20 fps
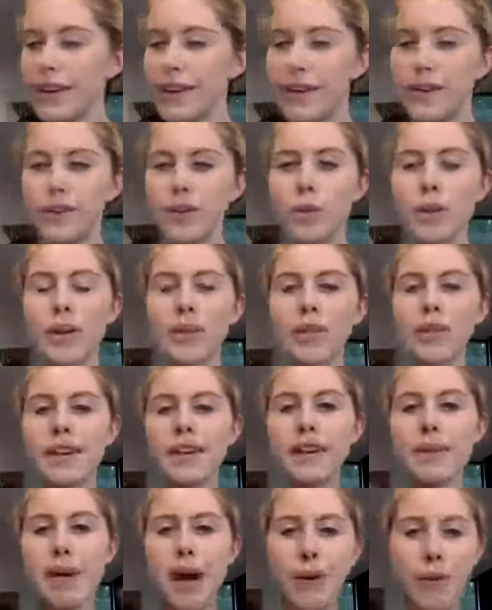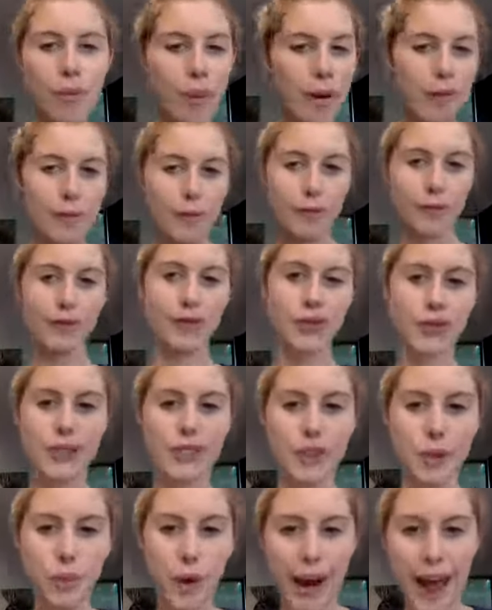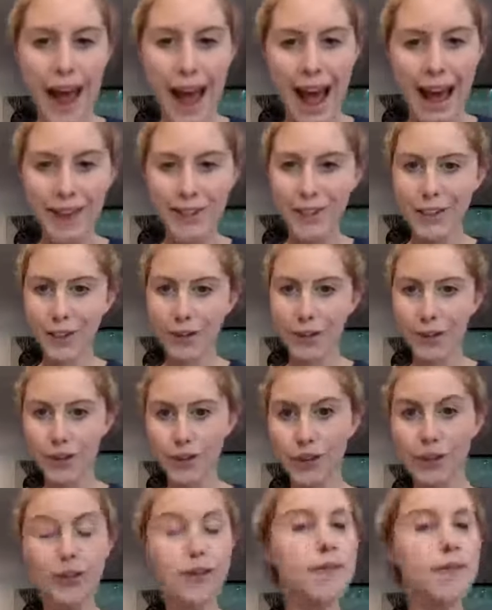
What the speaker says: So when you're thinking about what fruit trees you want to add to your orchard,